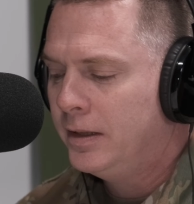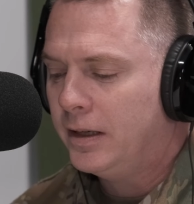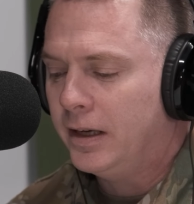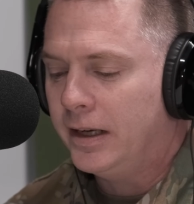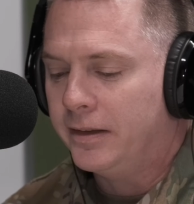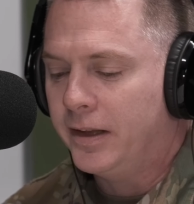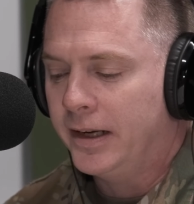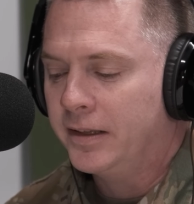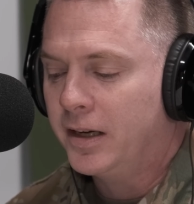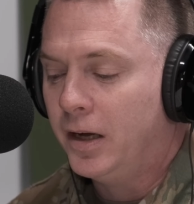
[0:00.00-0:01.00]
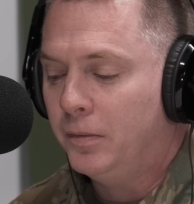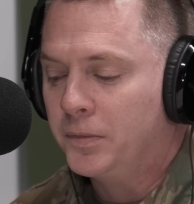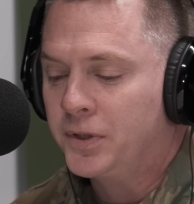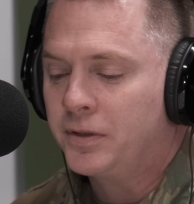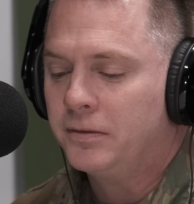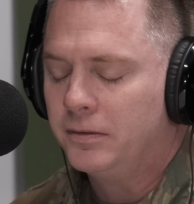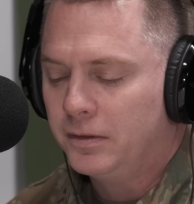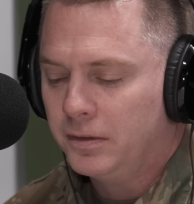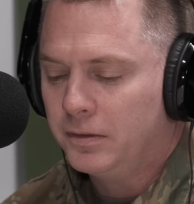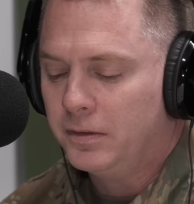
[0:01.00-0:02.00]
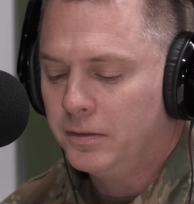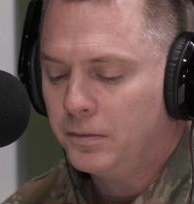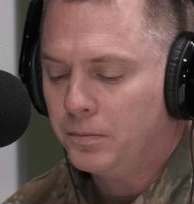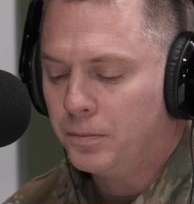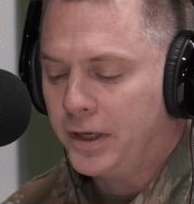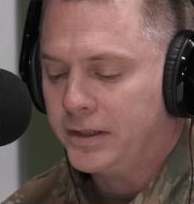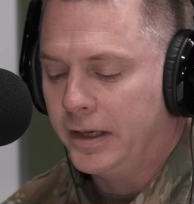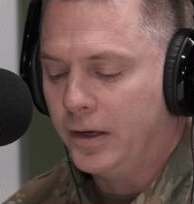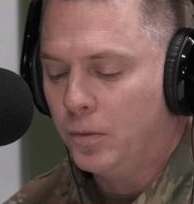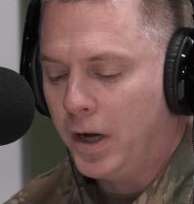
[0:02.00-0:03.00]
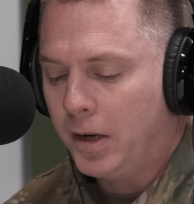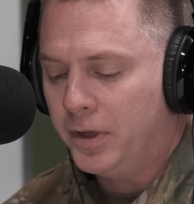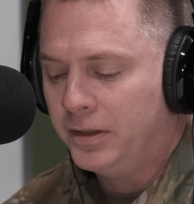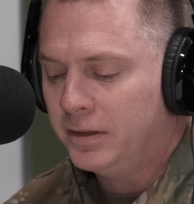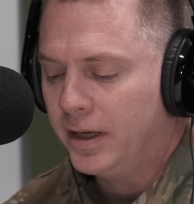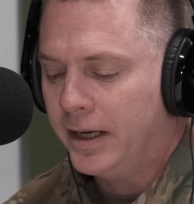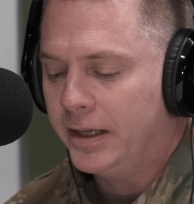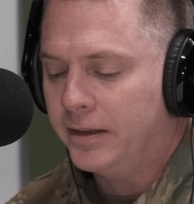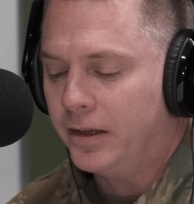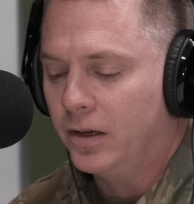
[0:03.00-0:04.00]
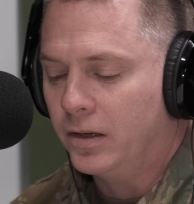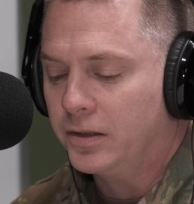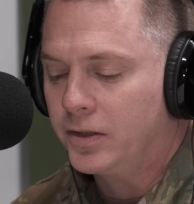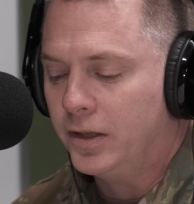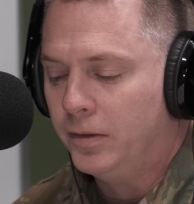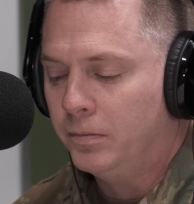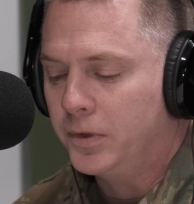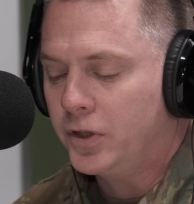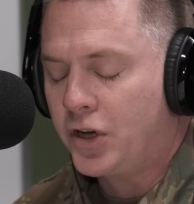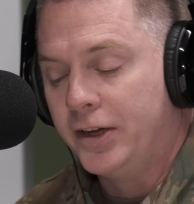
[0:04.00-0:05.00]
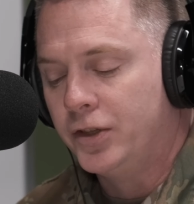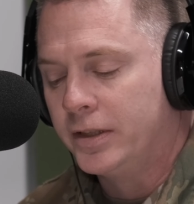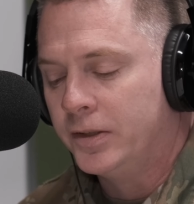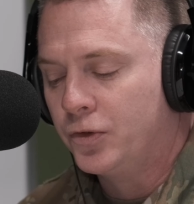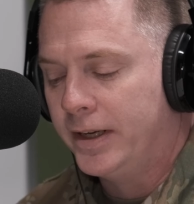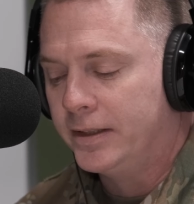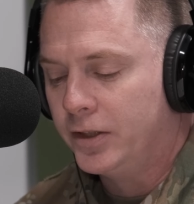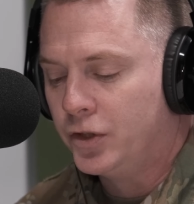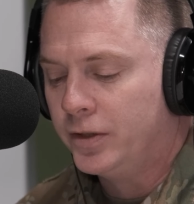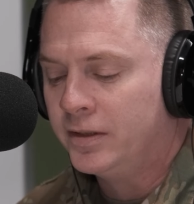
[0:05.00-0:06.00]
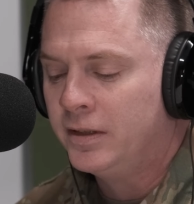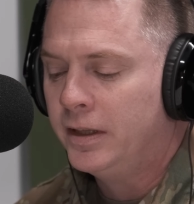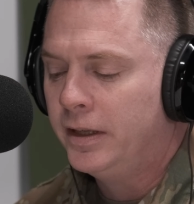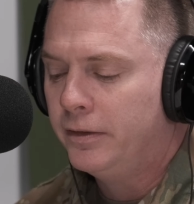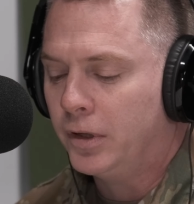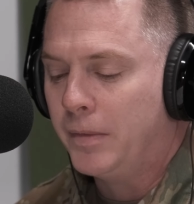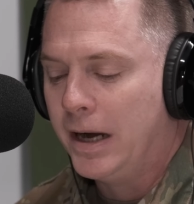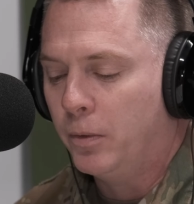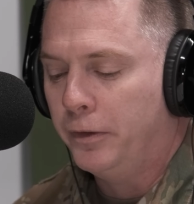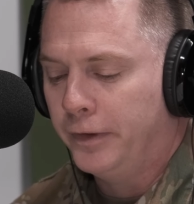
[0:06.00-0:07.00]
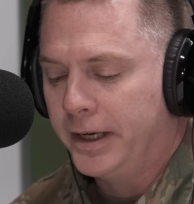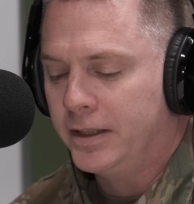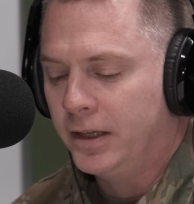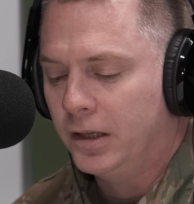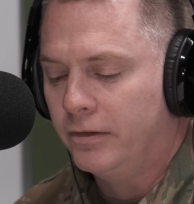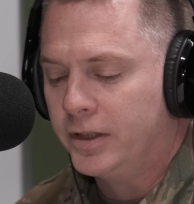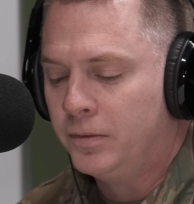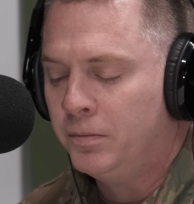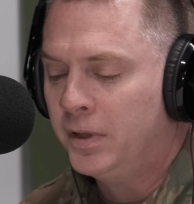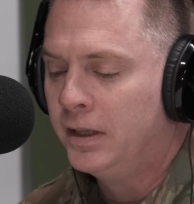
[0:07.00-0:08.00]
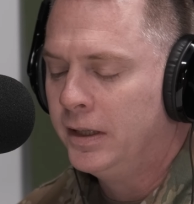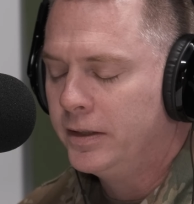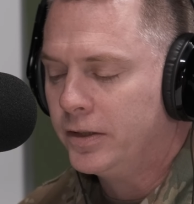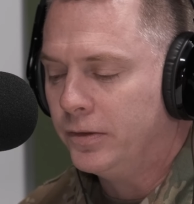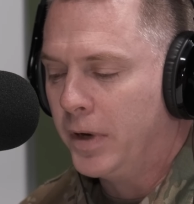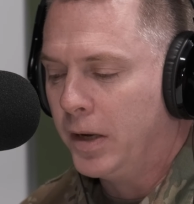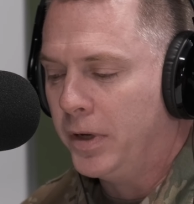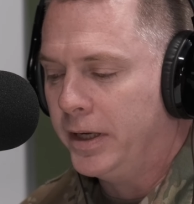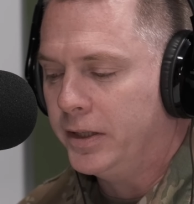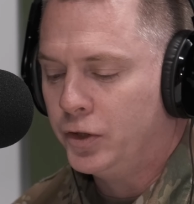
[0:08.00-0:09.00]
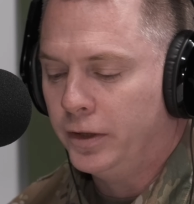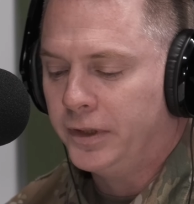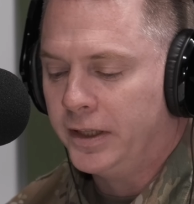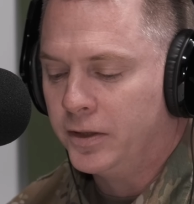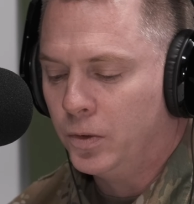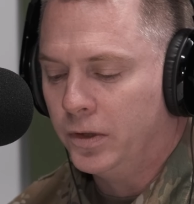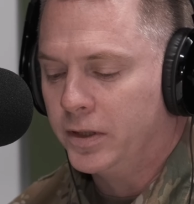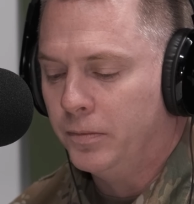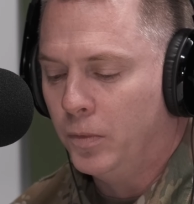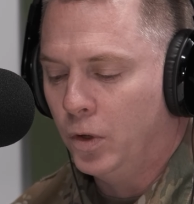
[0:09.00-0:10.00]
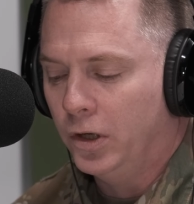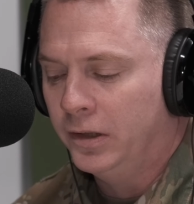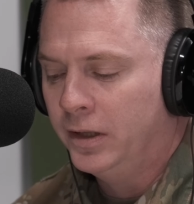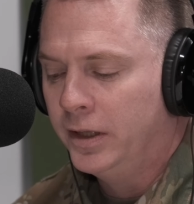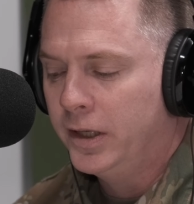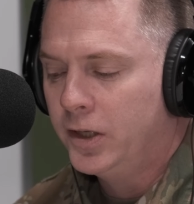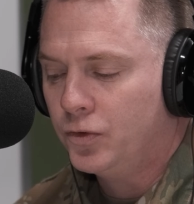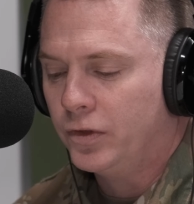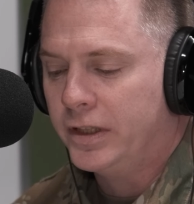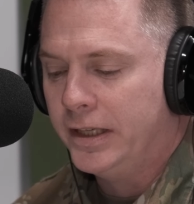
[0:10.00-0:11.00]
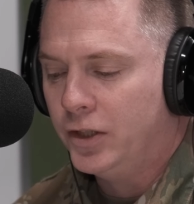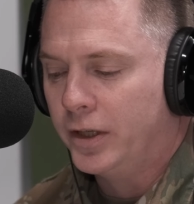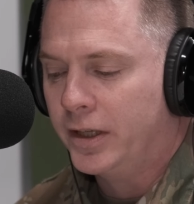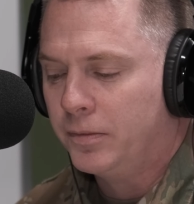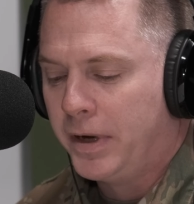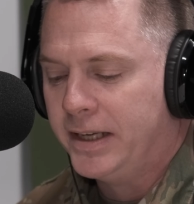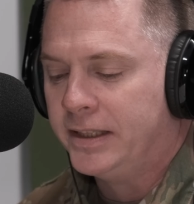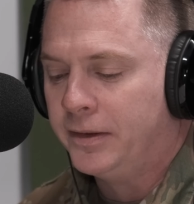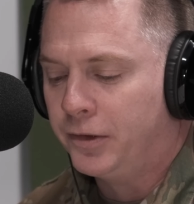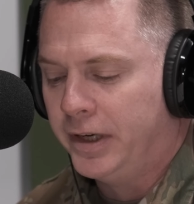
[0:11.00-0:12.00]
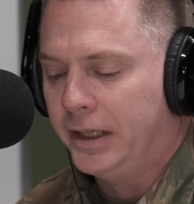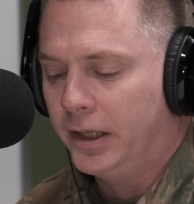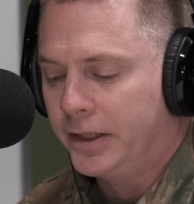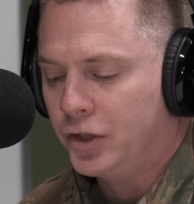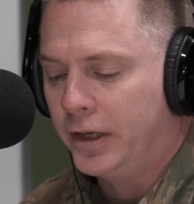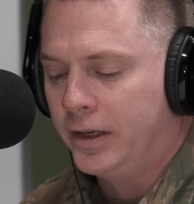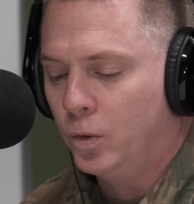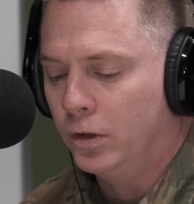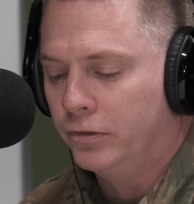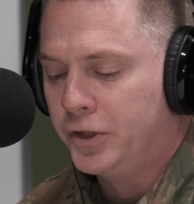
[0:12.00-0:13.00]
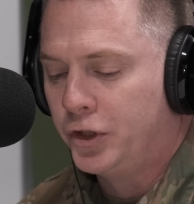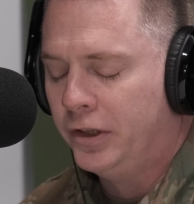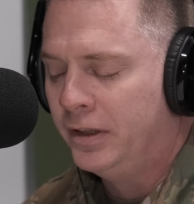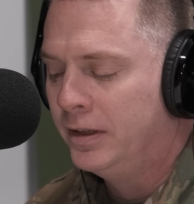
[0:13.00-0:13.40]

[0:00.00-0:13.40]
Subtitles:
Then comes President Obama, and there are some changes in transition from how we fight terrorism to maybe shifting towards a more strategic pacing threat like China or Russia.